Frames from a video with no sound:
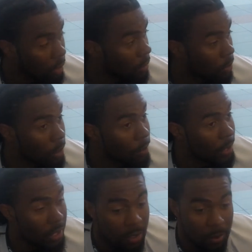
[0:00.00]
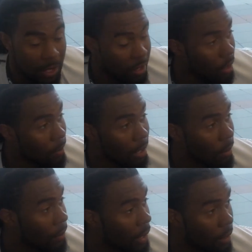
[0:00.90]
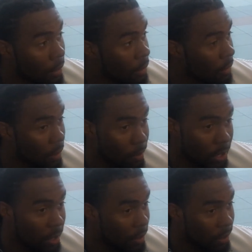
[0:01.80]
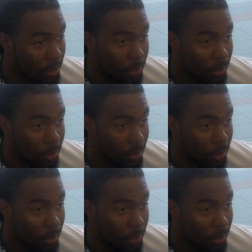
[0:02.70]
Yeah, it's real big. It's making everybody better. I mean,